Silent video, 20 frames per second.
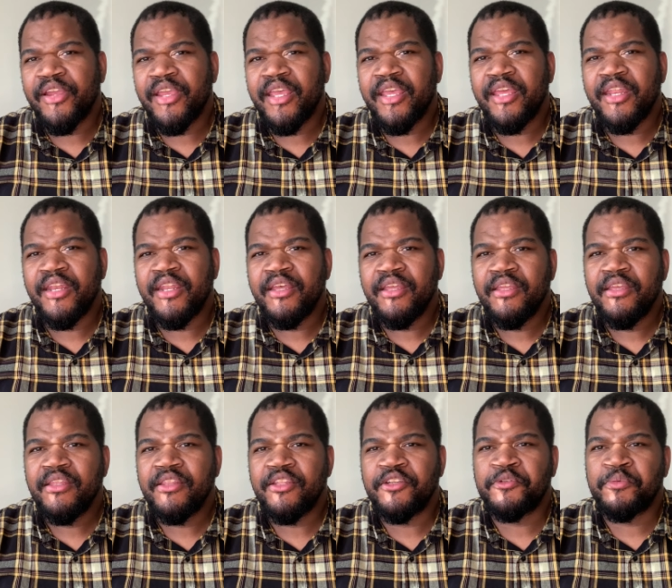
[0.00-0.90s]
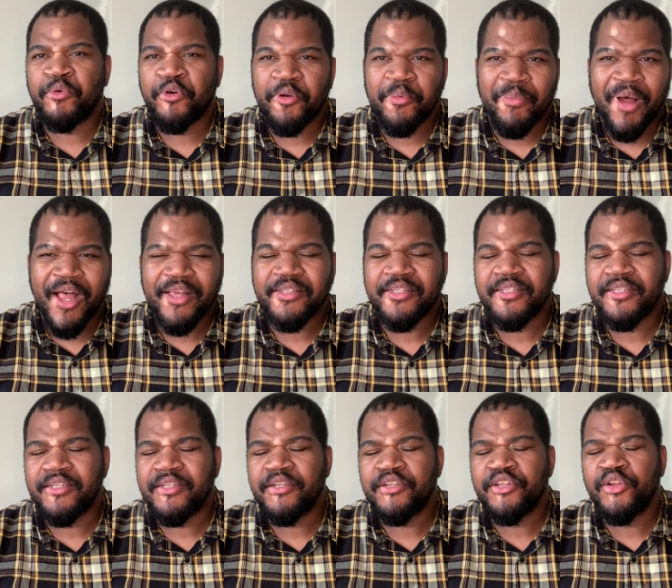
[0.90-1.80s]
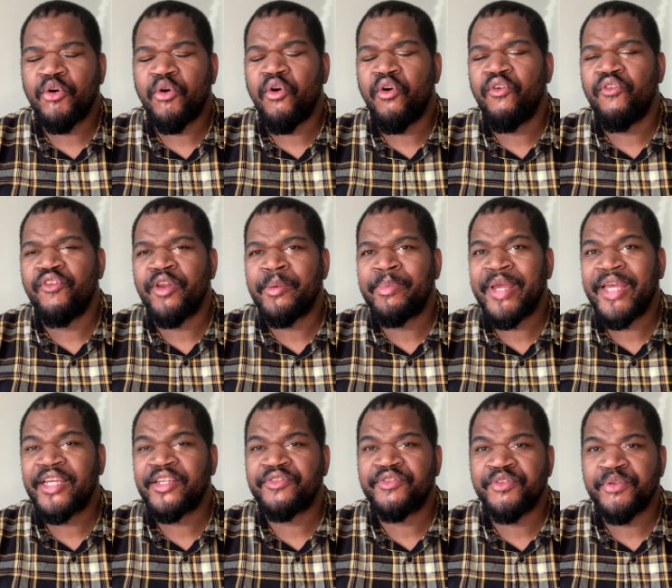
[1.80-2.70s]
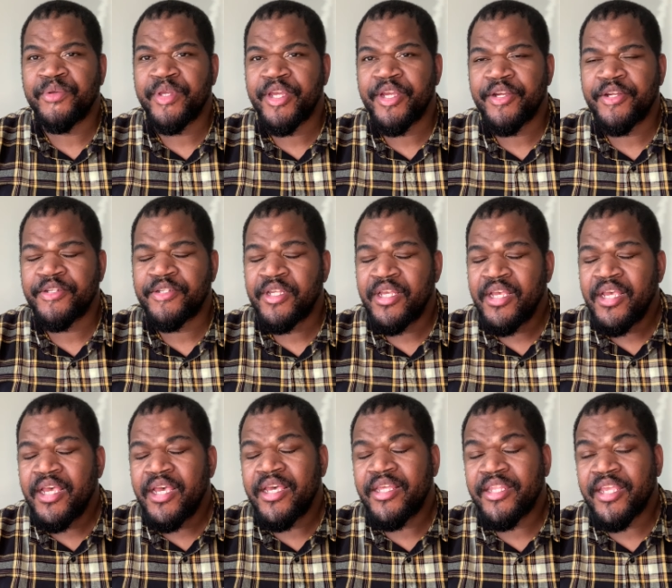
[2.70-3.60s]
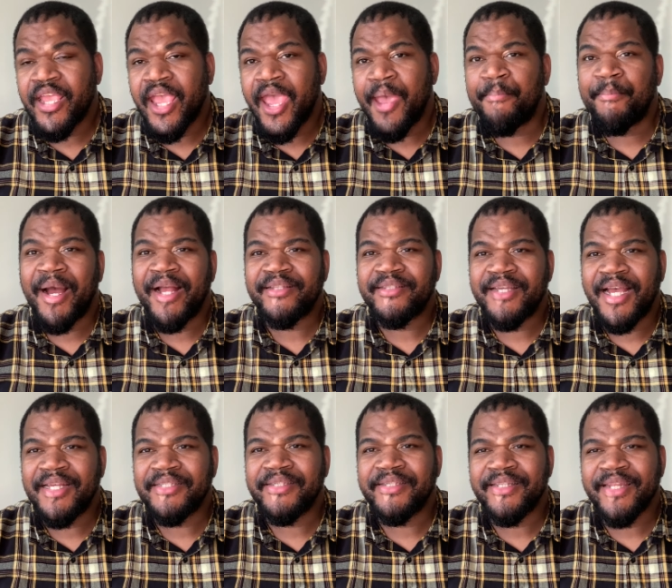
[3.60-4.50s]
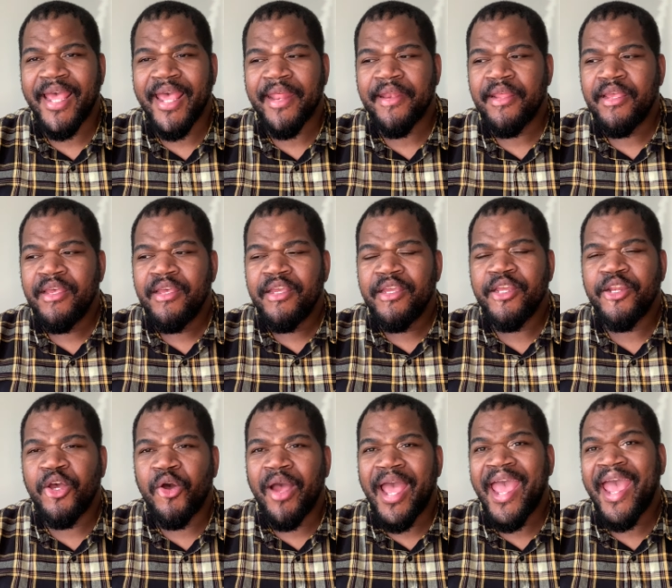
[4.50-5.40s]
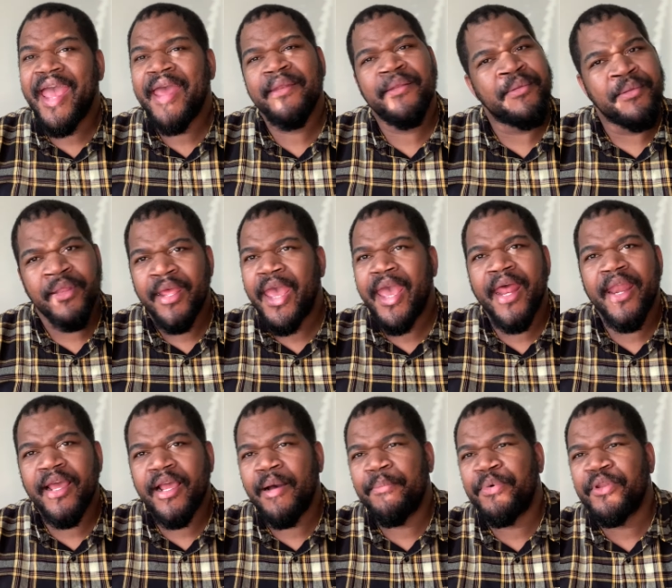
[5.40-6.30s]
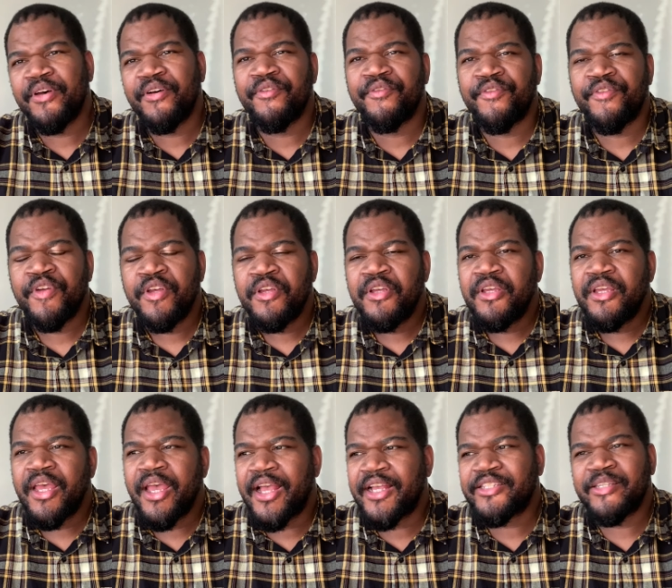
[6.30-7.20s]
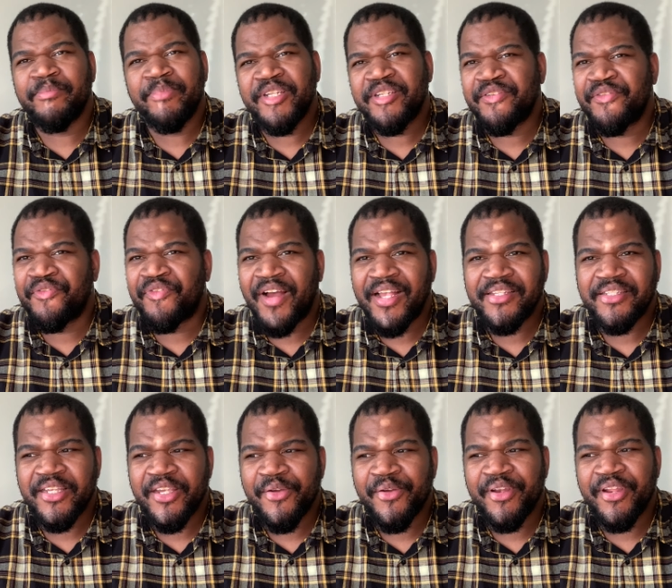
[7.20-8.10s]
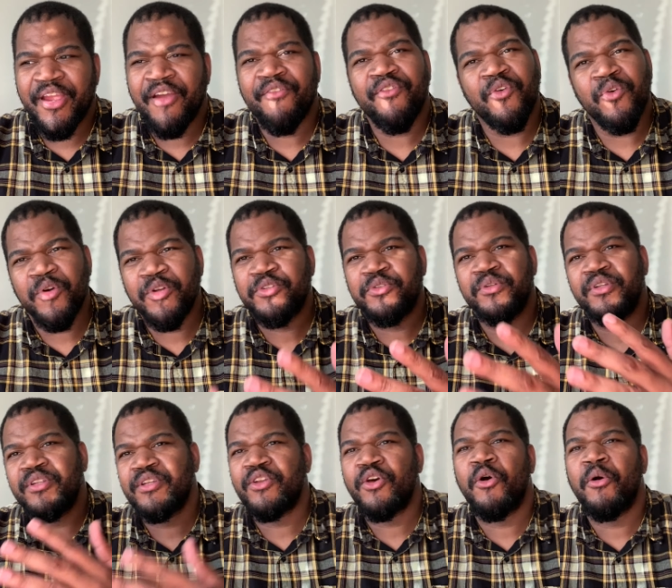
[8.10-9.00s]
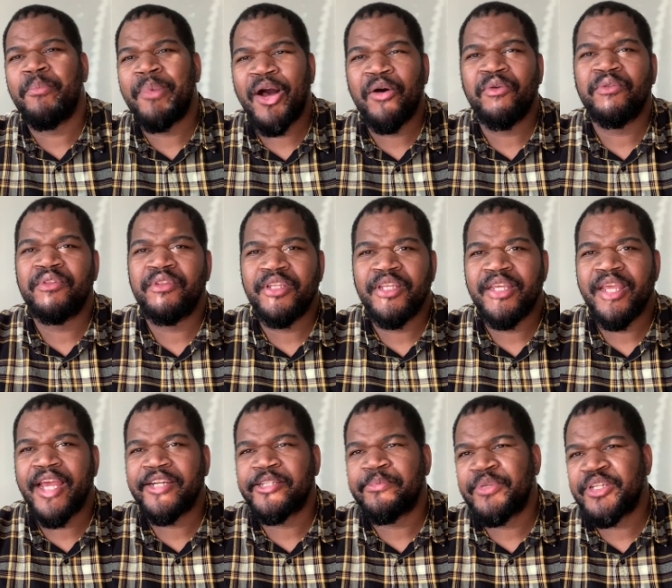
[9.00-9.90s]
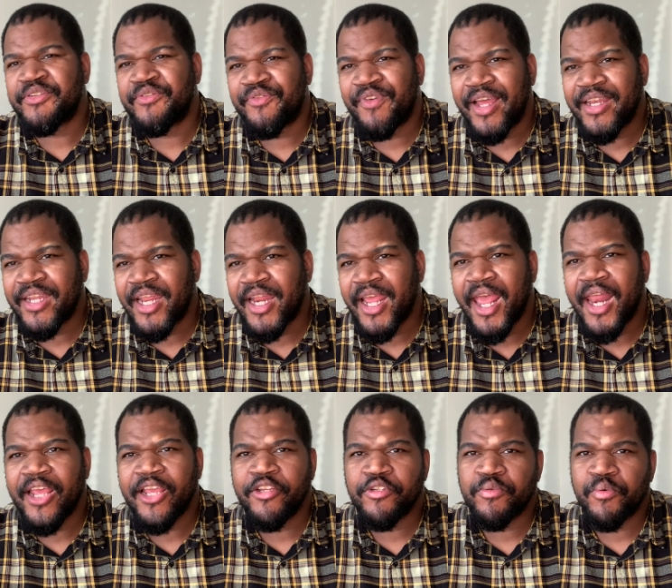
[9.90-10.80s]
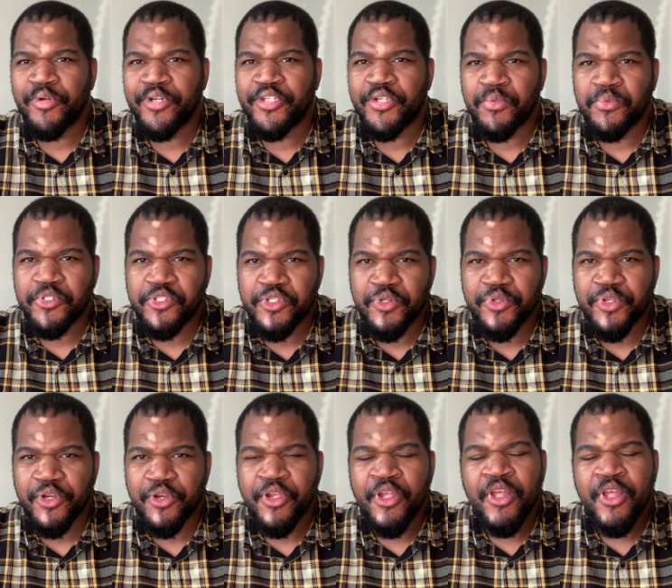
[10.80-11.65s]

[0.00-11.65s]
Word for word: in the sport of boxing, you know, over the past few years. And then you have Mike Tyson that, you know, had a couple of exhibition fights here and there. Of course, we know about the exhibition fight that he had against Roy Jones Jr.,